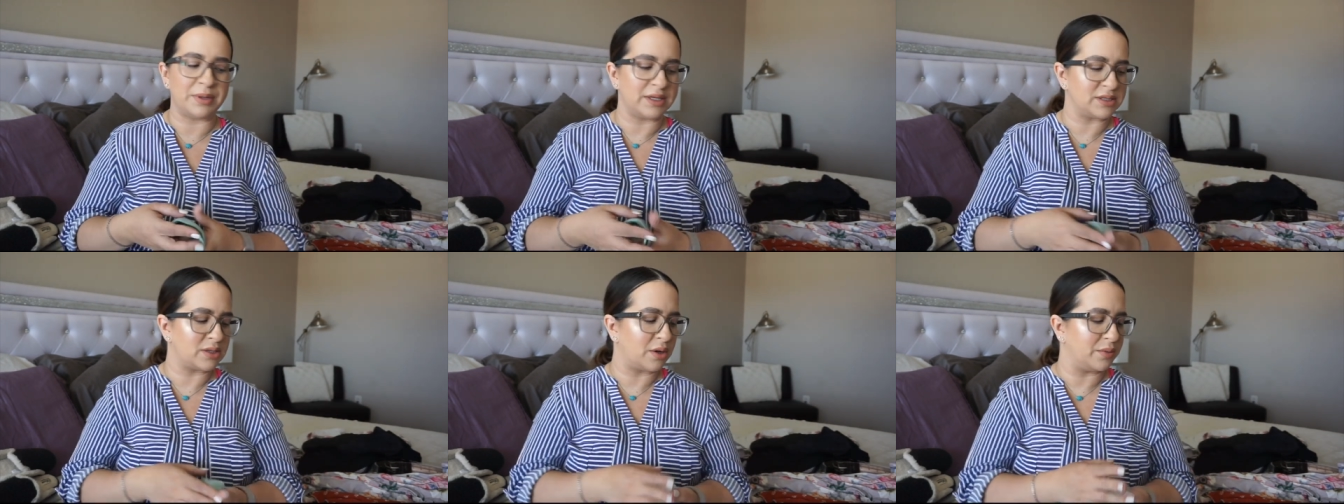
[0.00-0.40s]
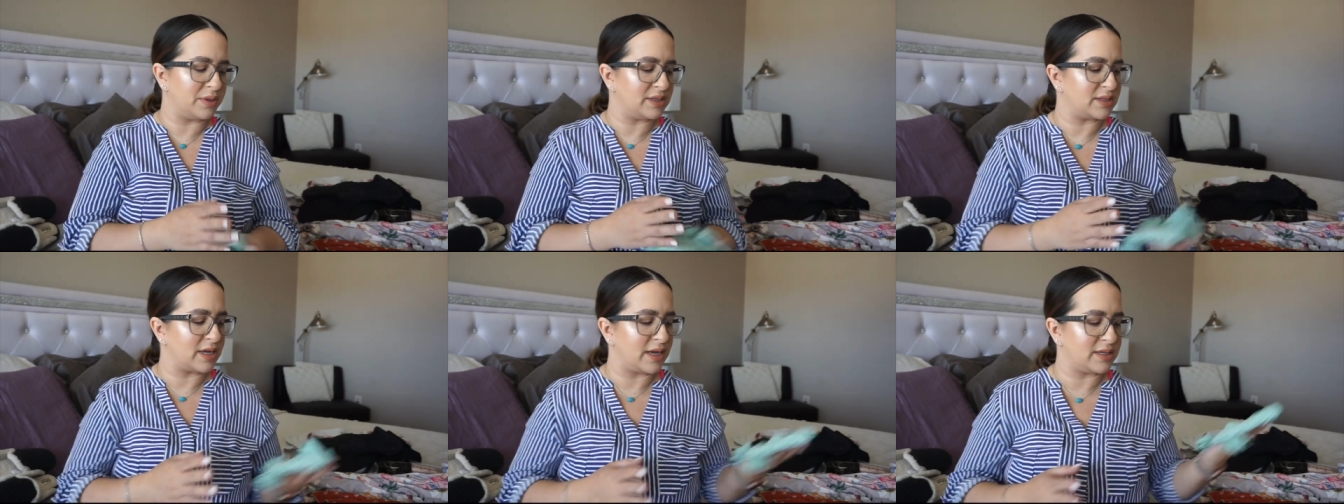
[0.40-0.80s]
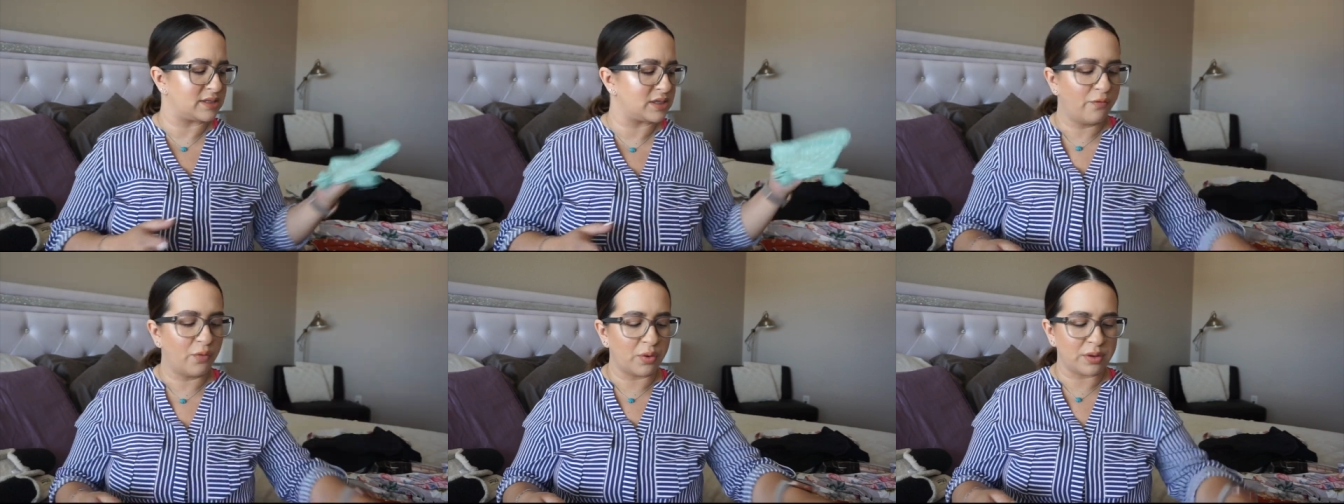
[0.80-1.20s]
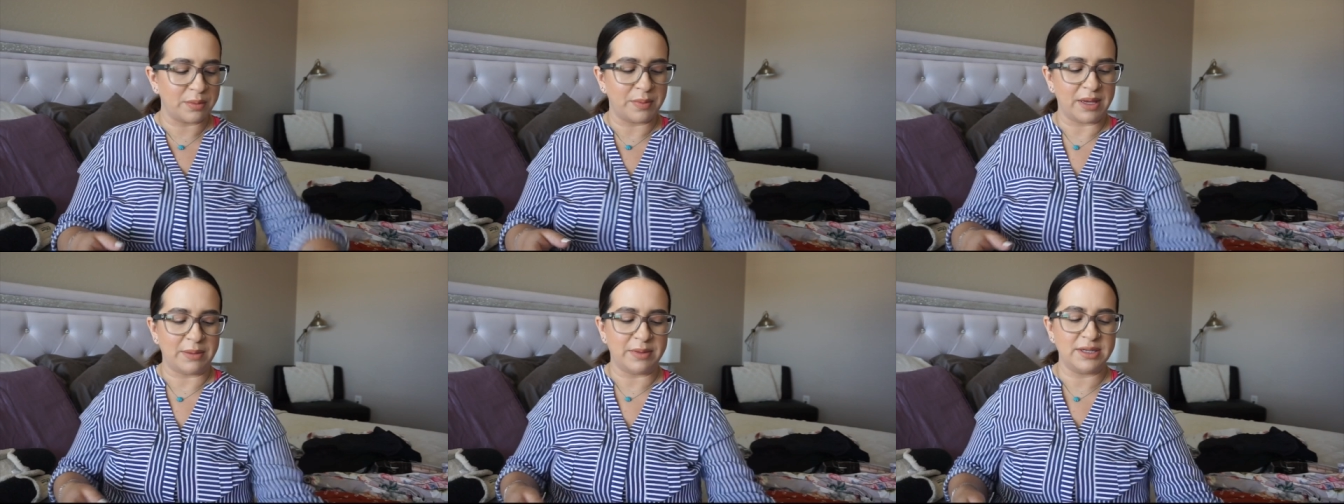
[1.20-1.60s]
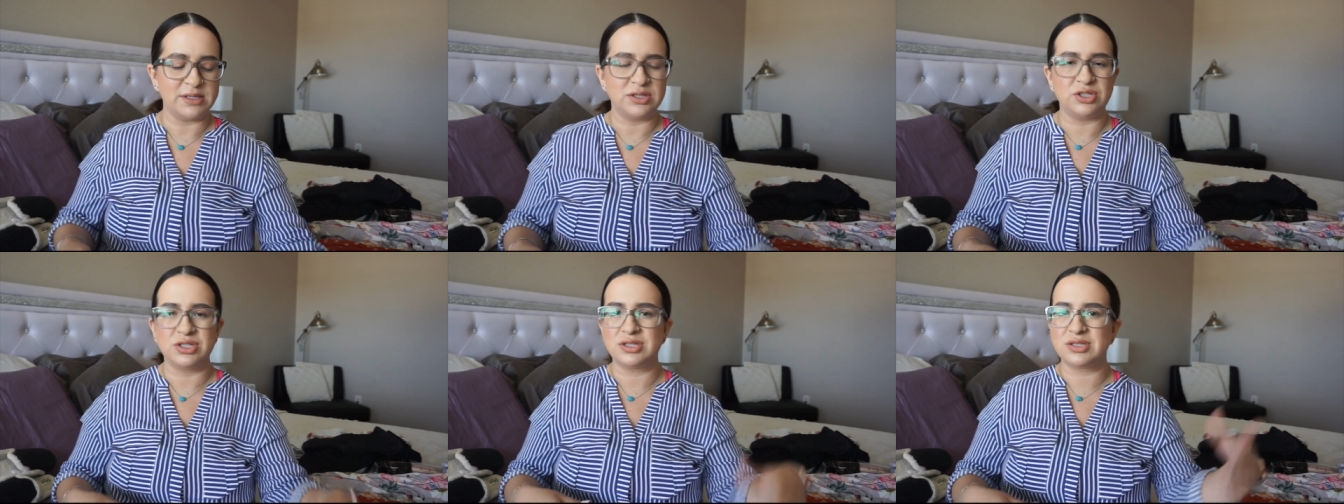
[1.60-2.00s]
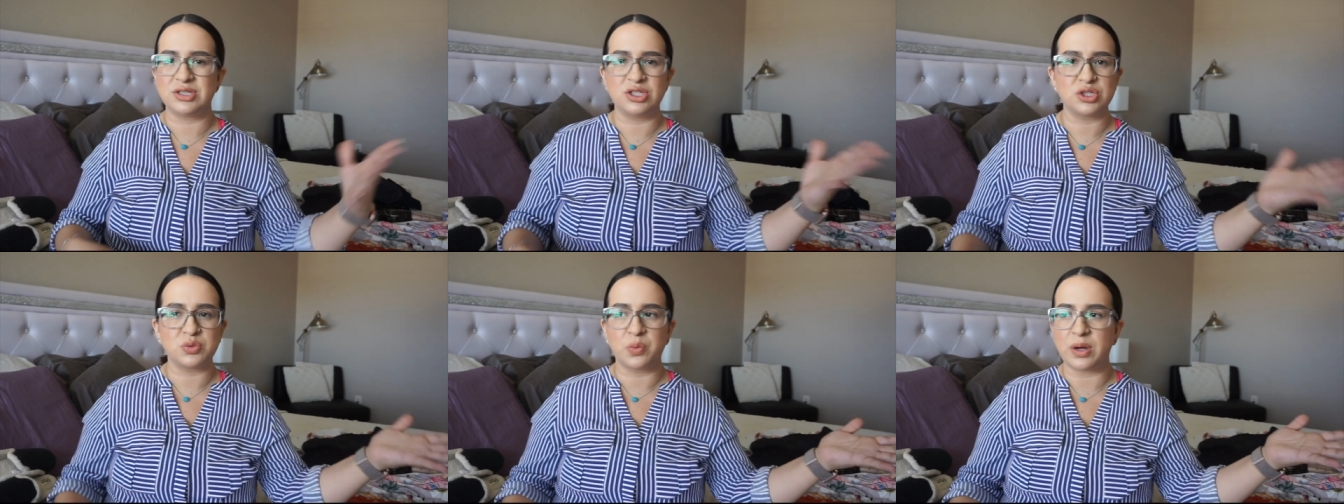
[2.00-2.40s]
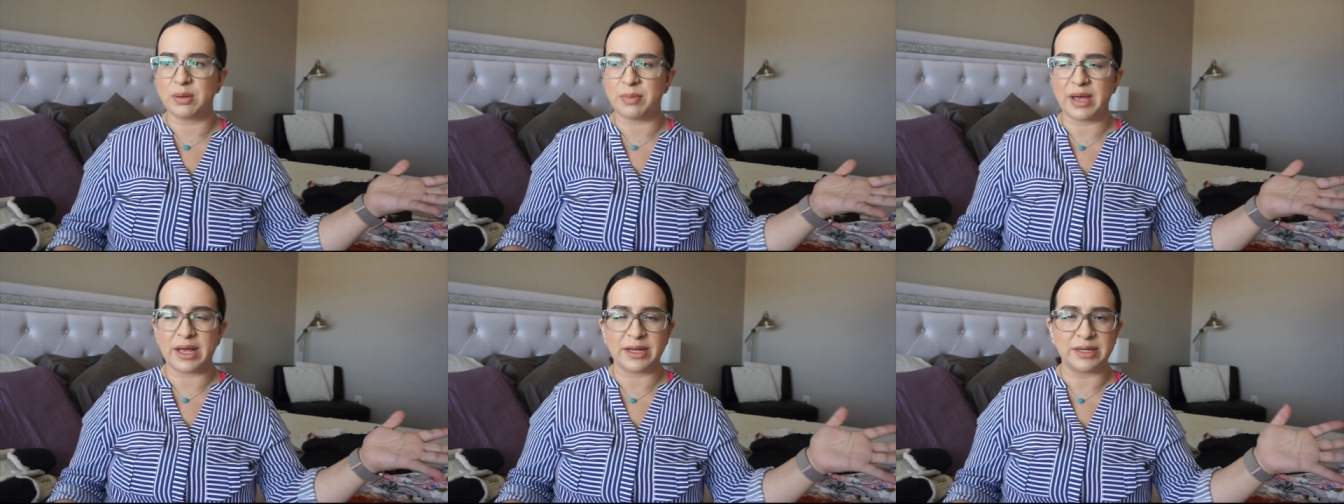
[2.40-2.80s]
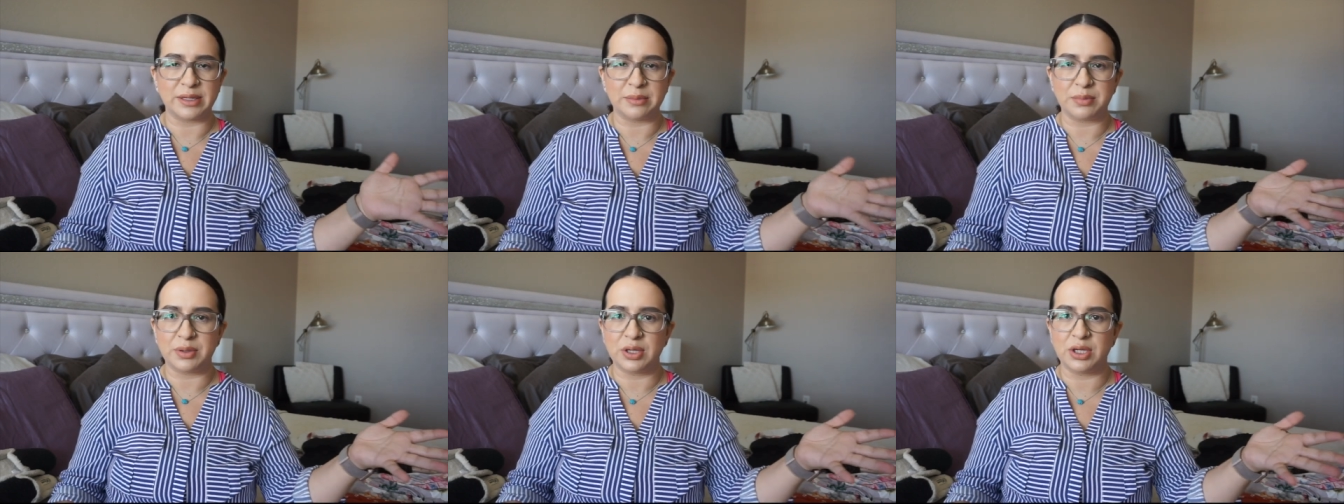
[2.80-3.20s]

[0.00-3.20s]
is always nice for the babies just just one backup